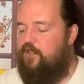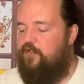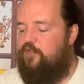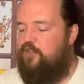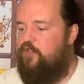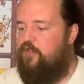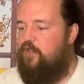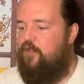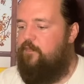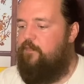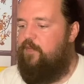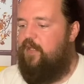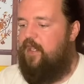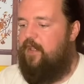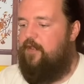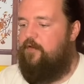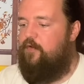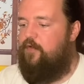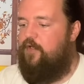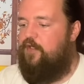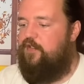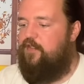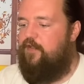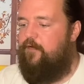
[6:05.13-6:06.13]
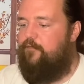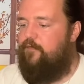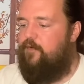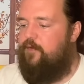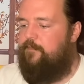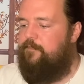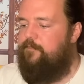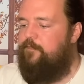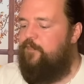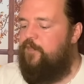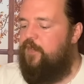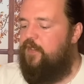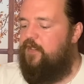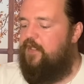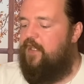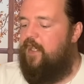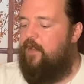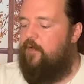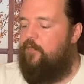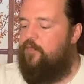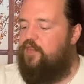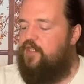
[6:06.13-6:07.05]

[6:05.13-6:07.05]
it's good, bad, or indifferent. Now,